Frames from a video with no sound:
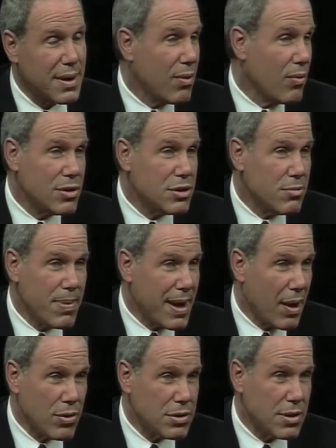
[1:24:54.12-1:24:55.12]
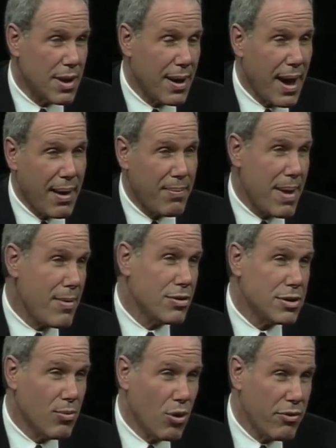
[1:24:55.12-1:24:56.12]
It wasn't so bad. Maybe it
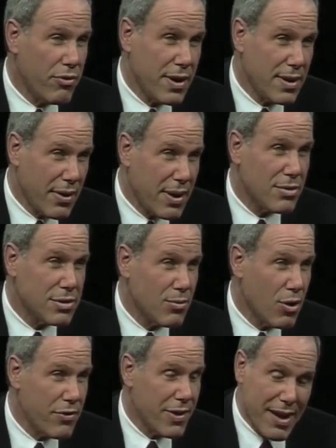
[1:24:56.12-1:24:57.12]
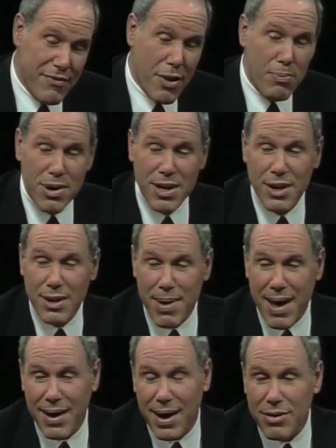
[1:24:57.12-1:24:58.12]
was the morphine. I think it was the morphine. I felt pretty good
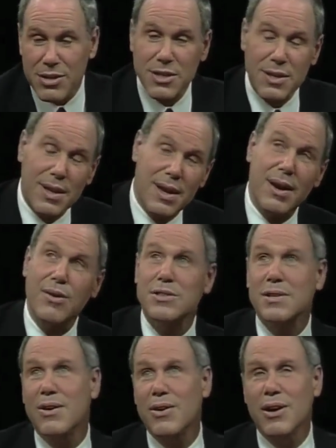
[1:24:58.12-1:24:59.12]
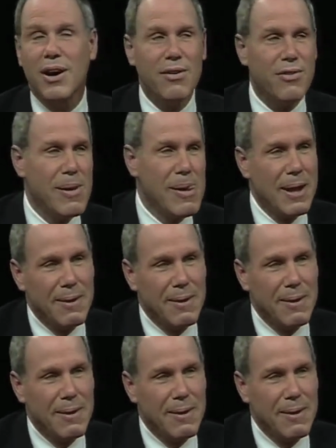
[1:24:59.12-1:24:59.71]
about it. I was sitting there. I was going off.